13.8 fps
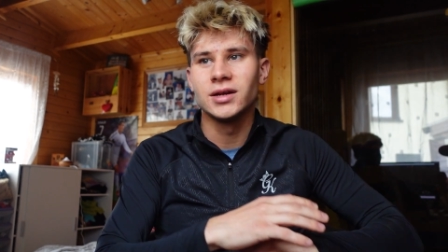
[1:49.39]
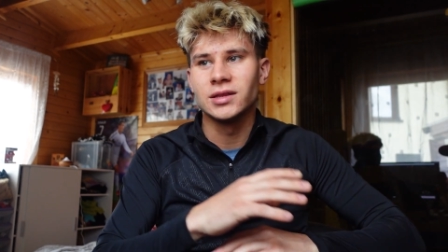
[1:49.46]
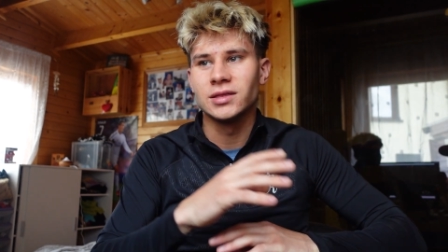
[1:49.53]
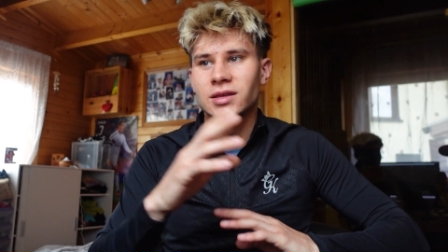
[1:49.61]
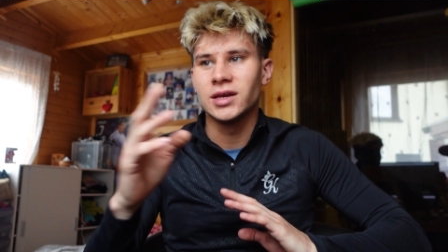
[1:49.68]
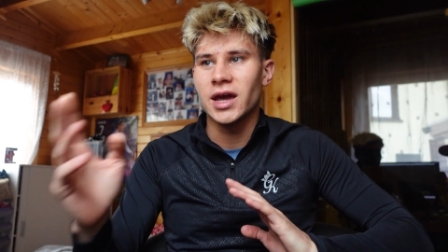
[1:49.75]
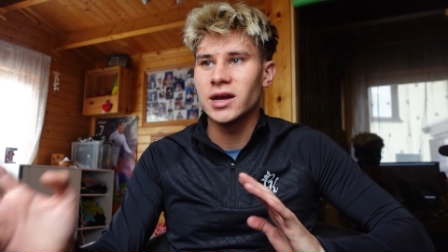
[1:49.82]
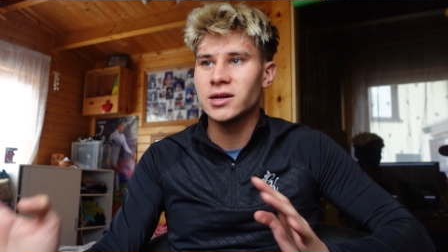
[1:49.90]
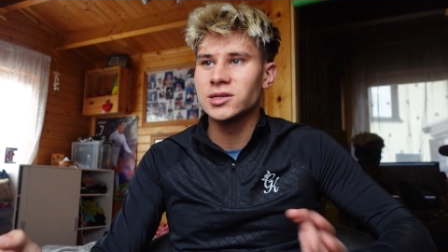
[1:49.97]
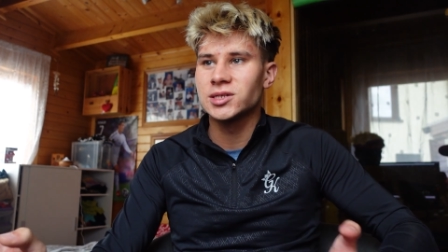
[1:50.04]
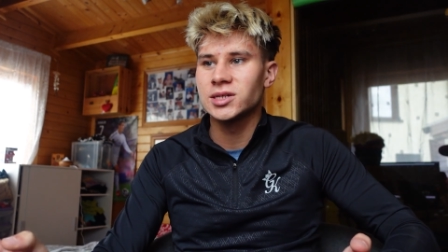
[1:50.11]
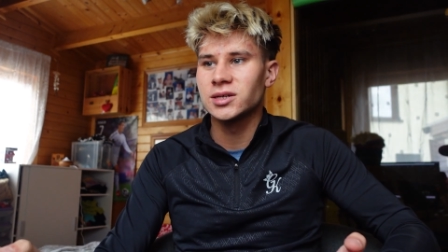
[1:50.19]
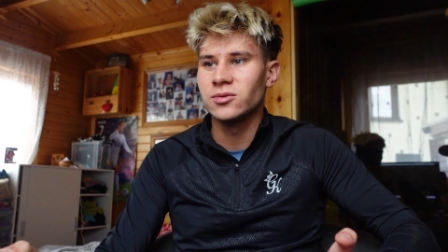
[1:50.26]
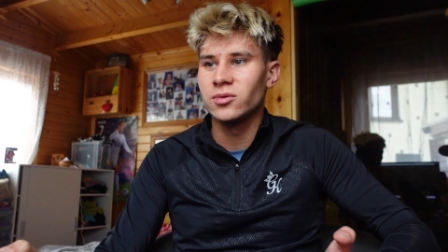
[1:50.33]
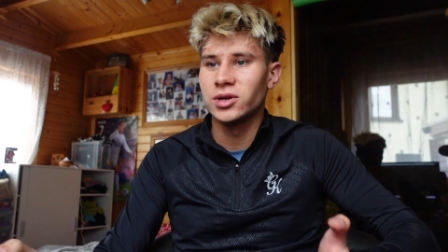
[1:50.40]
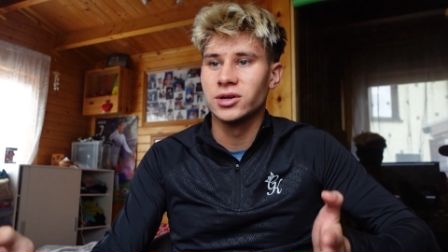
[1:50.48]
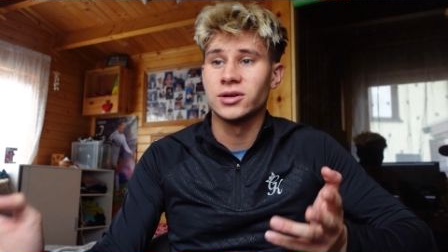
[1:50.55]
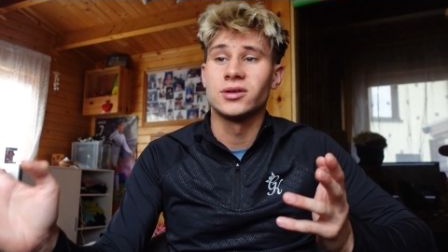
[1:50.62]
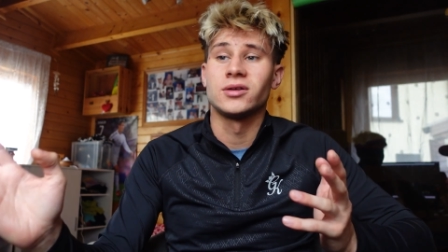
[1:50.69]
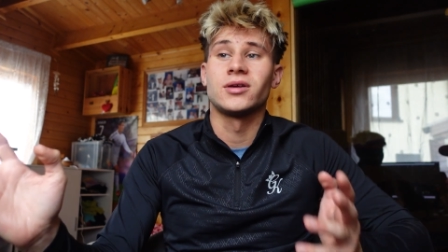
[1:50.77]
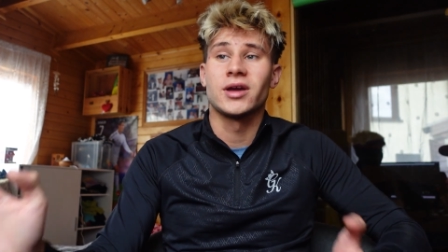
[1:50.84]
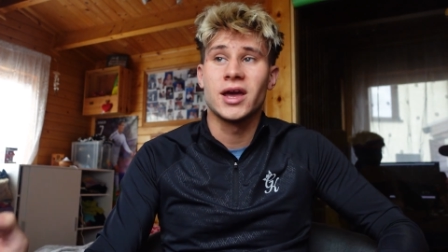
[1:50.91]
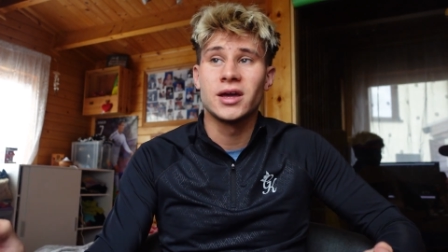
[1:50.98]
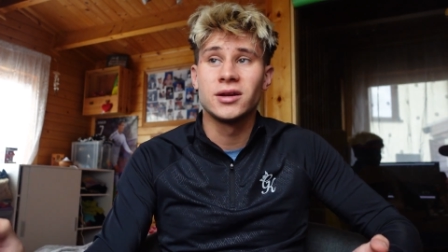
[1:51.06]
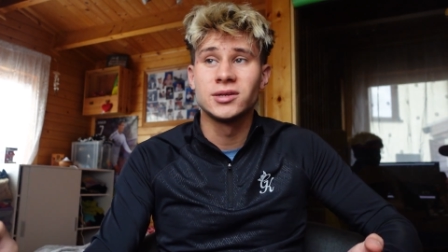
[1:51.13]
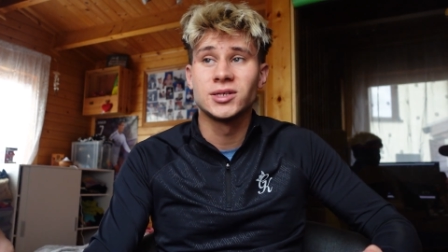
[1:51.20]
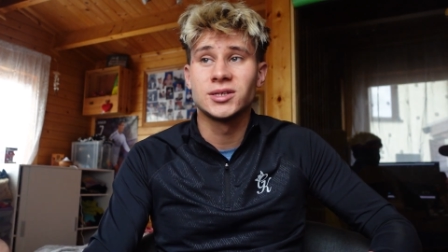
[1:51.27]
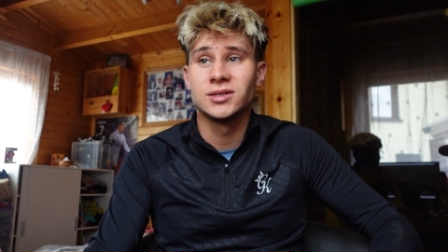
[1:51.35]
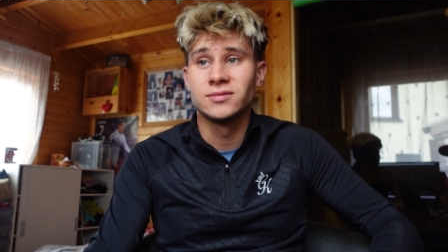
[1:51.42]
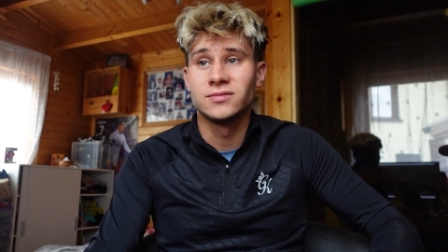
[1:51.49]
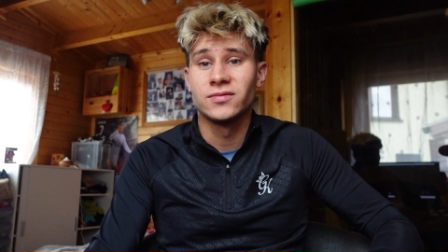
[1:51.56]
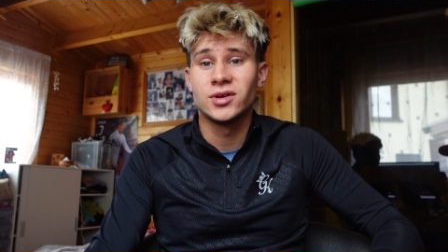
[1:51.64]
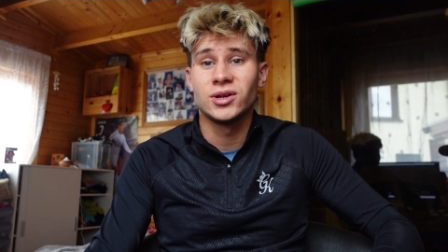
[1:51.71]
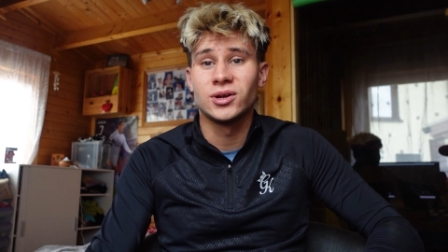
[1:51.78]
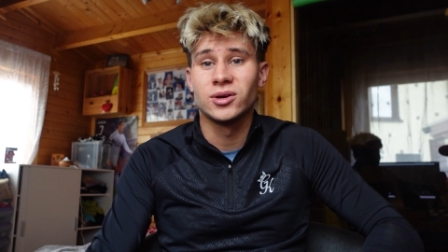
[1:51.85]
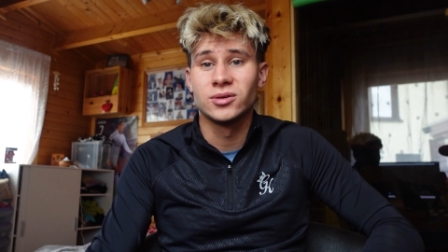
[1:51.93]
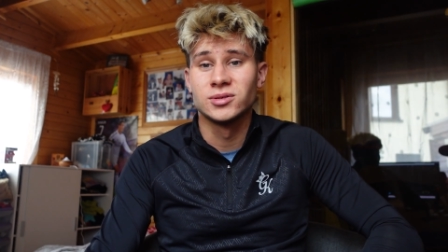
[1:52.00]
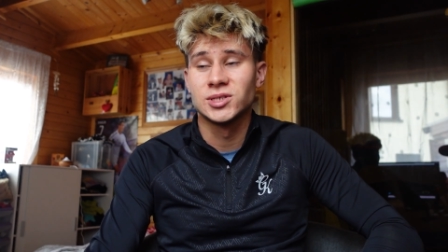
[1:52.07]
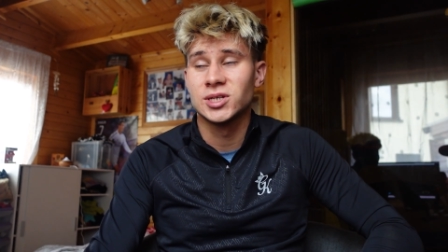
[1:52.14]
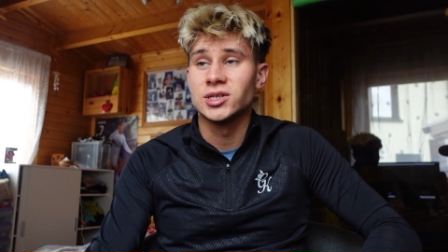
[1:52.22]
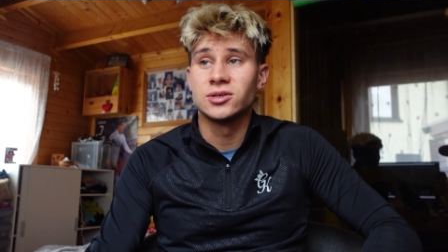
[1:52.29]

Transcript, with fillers: in the editing when you're editing videos.